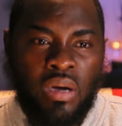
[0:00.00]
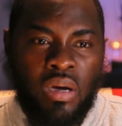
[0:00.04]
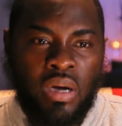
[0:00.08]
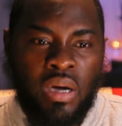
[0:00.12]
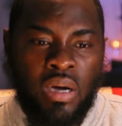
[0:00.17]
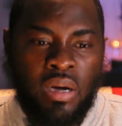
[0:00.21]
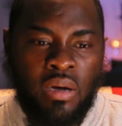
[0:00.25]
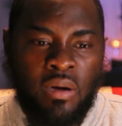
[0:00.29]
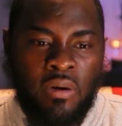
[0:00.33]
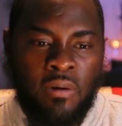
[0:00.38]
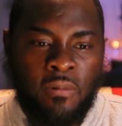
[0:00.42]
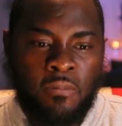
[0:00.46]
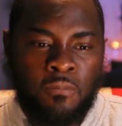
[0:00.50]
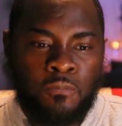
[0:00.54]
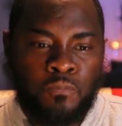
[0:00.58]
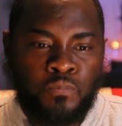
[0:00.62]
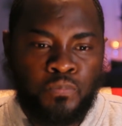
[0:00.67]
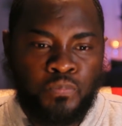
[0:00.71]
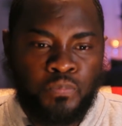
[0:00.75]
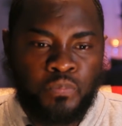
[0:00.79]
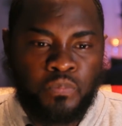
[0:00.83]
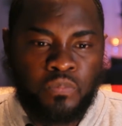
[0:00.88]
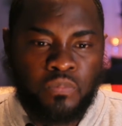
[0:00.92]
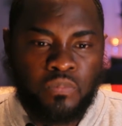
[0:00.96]

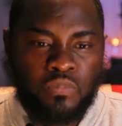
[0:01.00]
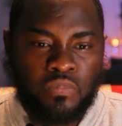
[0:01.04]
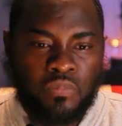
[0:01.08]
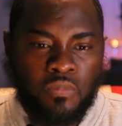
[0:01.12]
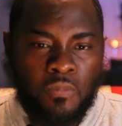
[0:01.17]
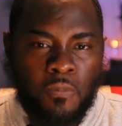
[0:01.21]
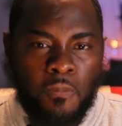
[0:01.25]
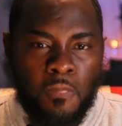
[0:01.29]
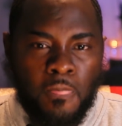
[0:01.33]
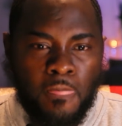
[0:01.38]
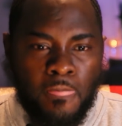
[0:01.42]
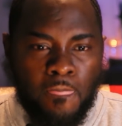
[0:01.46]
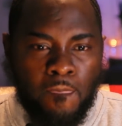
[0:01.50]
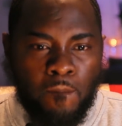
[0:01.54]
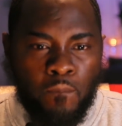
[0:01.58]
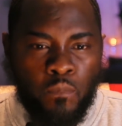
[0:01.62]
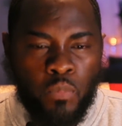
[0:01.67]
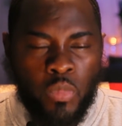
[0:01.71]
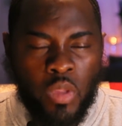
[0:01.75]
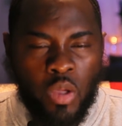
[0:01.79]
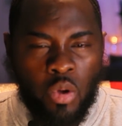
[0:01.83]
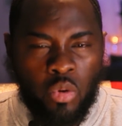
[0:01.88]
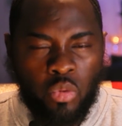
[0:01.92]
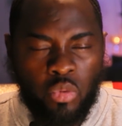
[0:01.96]
um,
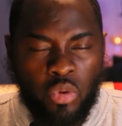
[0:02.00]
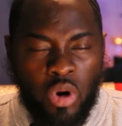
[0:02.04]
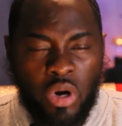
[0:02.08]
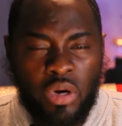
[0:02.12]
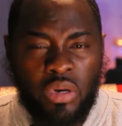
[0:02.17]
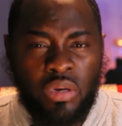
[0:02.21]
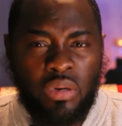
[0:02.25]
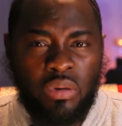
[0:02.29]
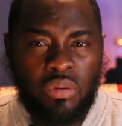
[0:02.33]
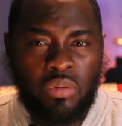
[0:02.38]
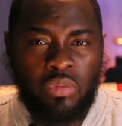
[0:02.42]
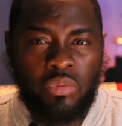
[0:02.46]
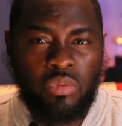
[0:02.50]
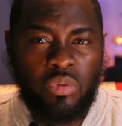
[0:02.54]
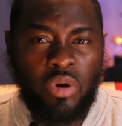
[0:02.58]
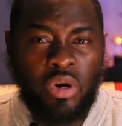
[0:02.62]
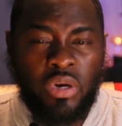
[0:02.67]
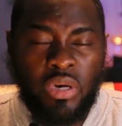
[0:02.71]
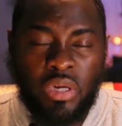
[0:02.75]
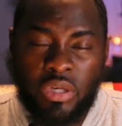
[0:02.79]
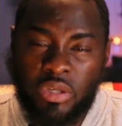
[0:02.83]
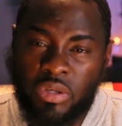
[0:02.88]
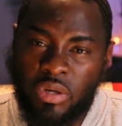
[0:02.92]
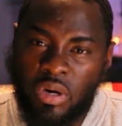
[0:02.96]
run
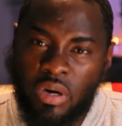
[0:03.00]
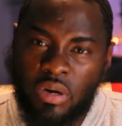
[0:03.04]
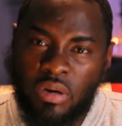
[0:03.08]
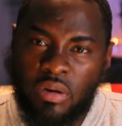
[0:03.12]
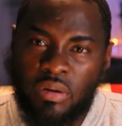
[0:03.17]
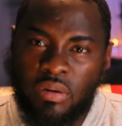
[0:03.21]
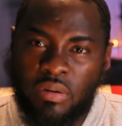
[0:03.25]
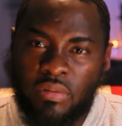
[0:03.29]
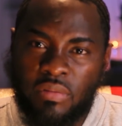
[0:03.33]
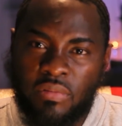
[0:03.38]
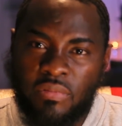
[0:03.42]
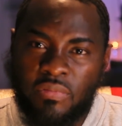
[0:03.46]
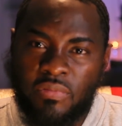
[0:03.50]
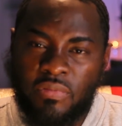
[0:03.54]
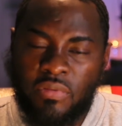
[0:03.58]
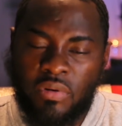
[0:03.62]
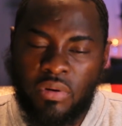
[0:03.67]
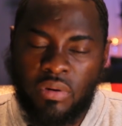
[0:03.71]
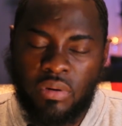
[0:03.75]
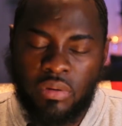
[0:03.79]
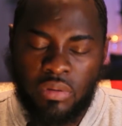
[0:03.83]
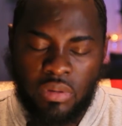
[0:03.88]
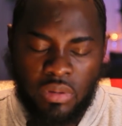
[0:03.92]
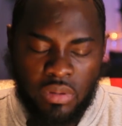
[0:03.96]
run the truck
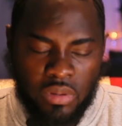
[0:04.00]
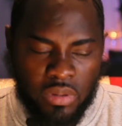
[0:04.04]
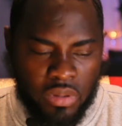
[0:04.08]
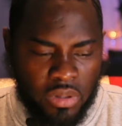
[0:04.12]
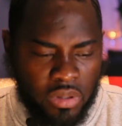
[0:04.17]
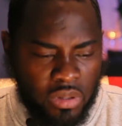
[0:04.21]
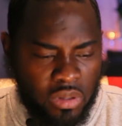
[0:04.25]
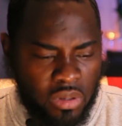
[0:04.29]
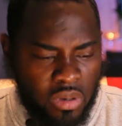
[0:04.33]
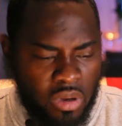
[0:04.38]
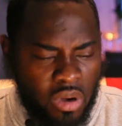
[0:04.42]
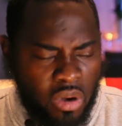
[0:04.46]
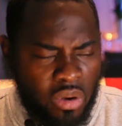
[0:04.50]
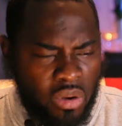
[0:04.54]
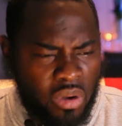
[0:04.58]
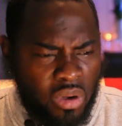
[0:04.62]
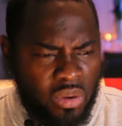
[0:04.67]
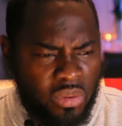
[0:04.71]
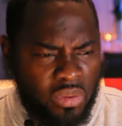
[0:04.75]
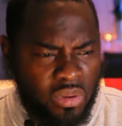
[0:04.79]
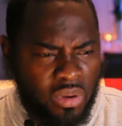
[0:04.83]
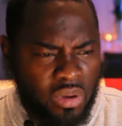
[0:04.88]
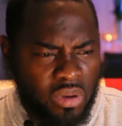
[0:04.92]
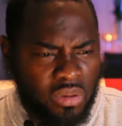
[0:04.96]
for
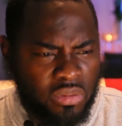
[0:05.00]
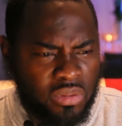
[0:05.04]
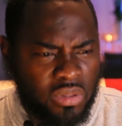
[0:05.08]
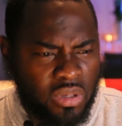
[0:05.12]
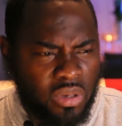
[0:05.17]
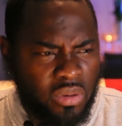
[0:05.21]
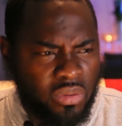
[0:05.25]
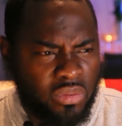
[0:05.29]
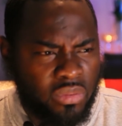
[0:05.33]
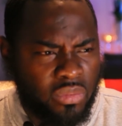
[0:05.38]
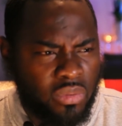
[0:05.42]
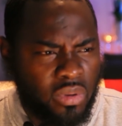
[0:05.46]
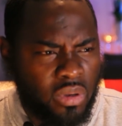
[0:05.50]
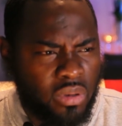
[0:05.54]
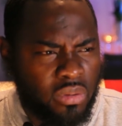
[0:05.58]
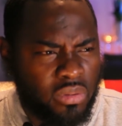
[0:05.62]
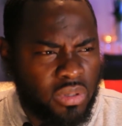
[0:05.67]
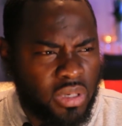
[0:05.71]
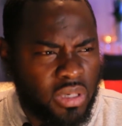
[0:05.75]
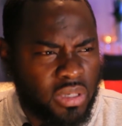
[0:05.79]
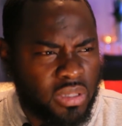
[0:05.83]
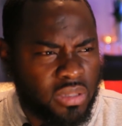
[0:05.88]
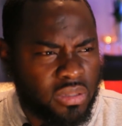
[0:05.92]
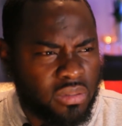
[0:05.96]
how, how, how, how,
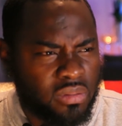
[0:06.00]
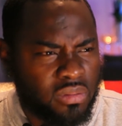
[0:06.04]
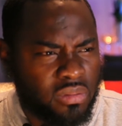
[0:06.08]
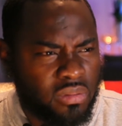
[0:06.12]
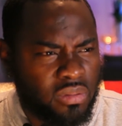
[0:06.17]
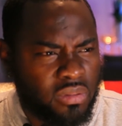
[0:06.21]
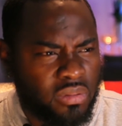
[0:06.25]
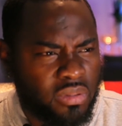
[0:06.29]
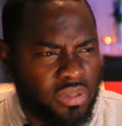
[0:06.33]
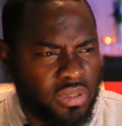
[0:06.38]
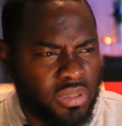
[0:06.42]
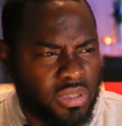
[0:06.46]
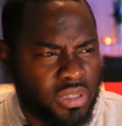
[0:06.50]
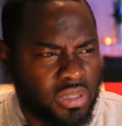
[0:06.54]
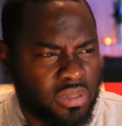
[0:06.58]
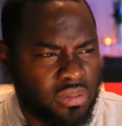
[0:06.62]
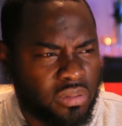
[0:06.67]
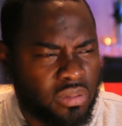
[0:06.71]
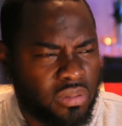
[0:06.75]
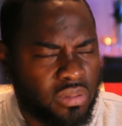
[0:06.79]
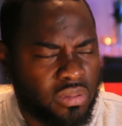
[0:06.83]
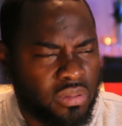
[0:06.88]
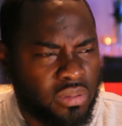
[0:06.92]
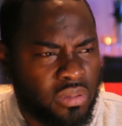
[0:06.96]
did it, how does it
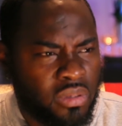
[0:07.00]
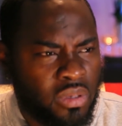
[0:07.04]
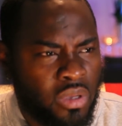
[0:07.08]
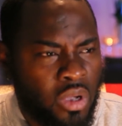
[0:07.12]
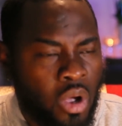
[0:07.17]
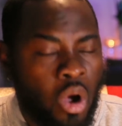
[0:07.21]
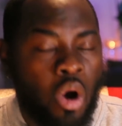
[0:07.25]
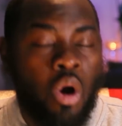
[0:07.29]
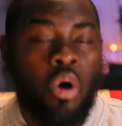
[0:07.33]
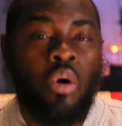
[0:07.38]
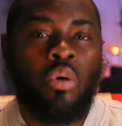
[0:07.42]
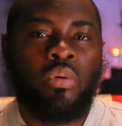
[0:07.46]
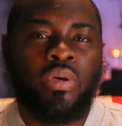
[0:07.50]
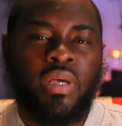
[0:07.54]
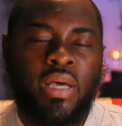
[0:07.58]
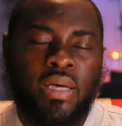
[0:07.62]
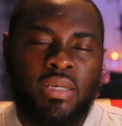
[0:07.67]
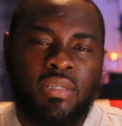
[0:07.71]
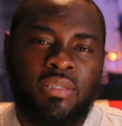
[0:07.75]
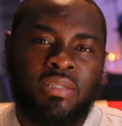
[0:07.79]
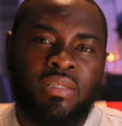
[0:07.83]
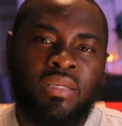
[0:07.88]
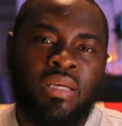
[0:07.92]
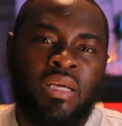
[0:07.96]
go? Oh,
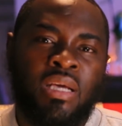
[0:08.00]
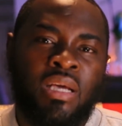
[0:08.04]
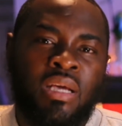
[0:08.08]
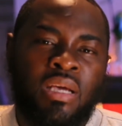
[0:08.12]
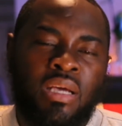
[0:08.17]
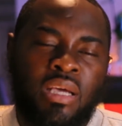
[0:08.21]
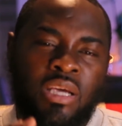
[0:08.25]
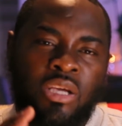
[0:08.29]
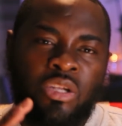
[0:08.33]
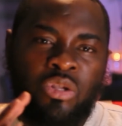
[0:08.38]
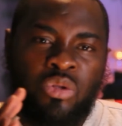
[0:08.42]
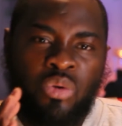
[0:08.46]
yes. He